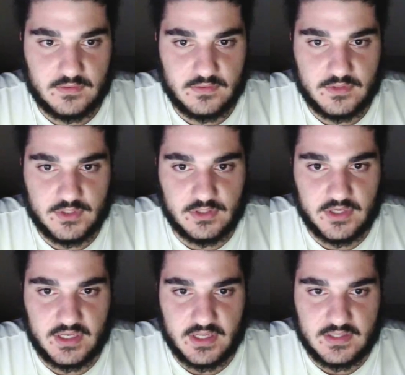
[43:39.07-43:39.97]
you're
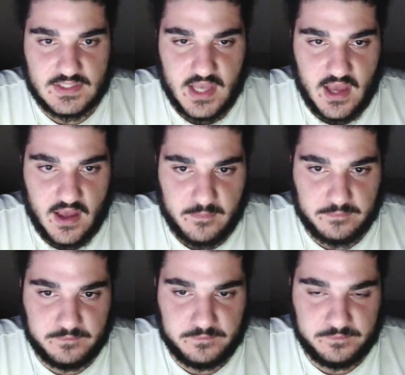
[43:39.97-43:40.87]
looking at
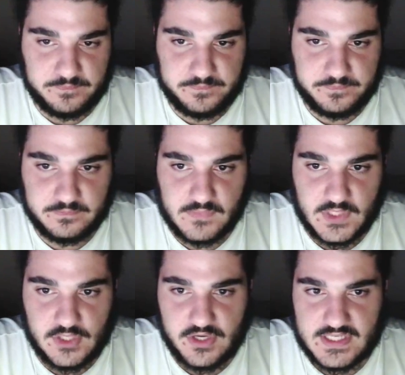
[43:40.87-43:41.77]
some
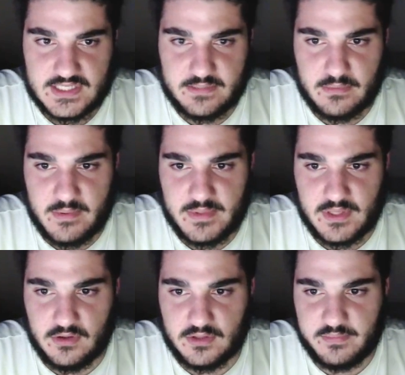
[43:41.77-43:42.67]
of maybe the
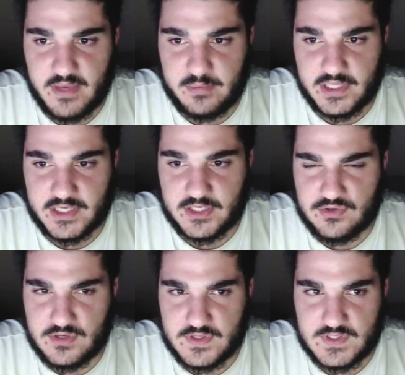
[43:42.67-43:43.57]
older people like
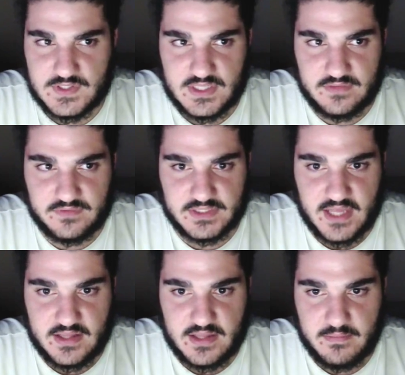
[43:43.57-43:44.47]
Eunice and stuff like
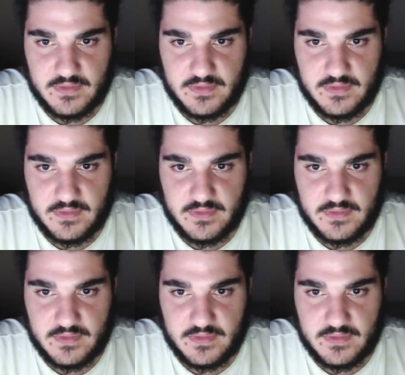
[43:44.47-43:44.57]
that.